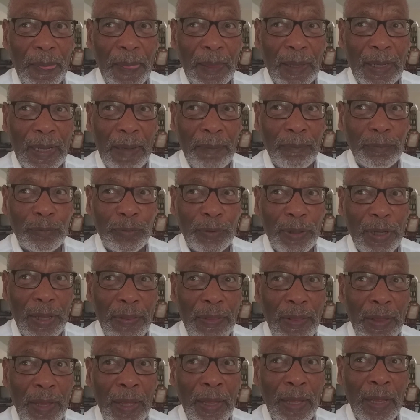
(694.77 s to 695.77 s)
come
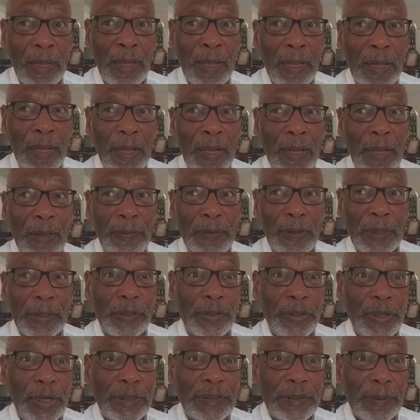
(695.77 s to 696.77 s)
together, they
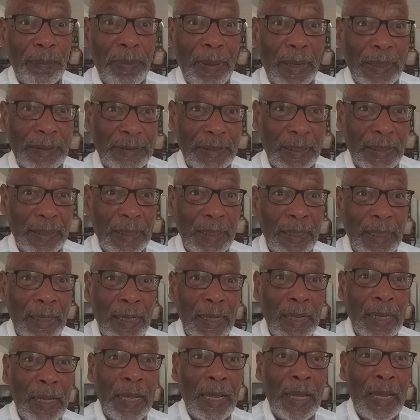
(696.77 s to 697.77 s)
create a pattern.
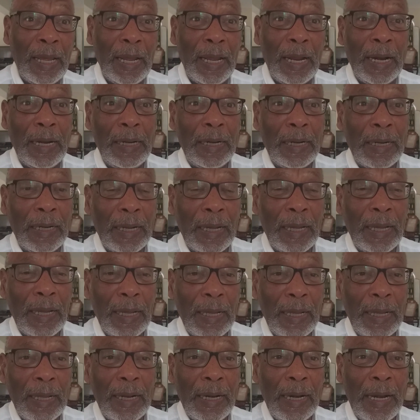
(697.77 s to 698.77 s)
And
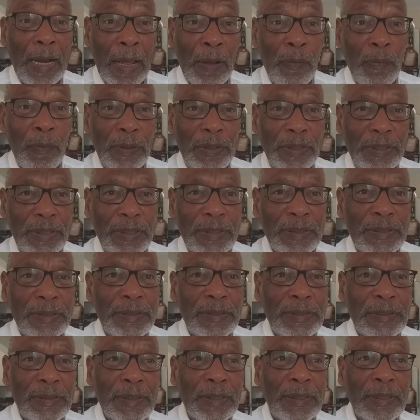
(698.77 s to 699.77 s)

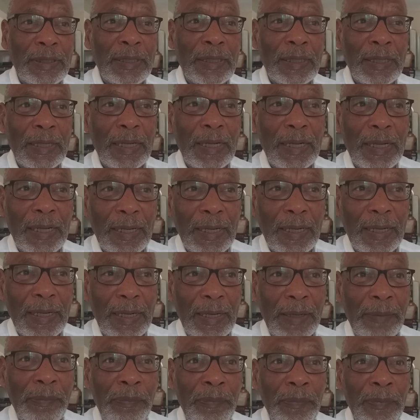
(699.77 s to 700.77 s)
languages
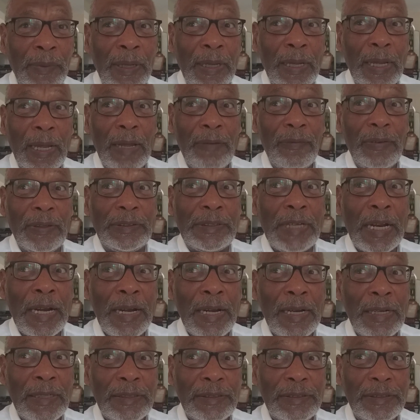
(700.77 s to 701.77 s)
have a
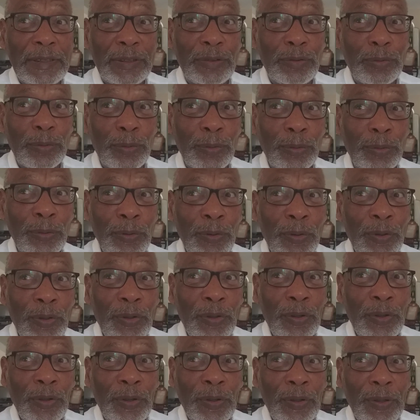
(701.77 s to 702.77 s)
tendency to
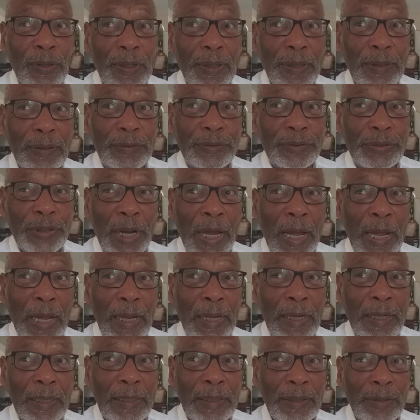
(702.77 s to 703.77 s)

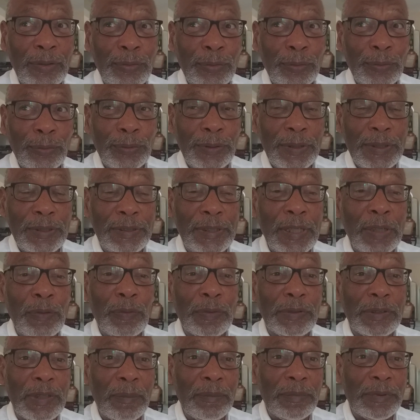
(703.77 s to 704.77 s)
try to
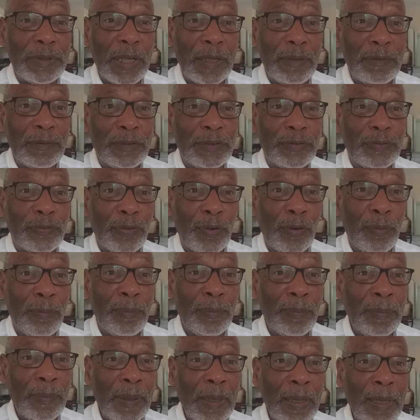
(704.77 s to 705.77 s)
distinguish themselves
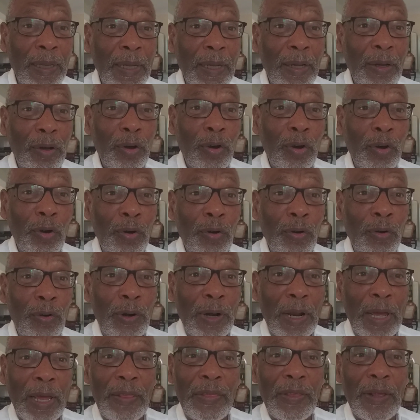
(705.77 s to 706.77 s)
from
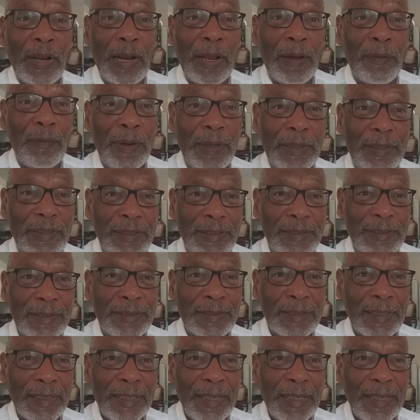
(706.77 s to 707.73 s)
all other languages,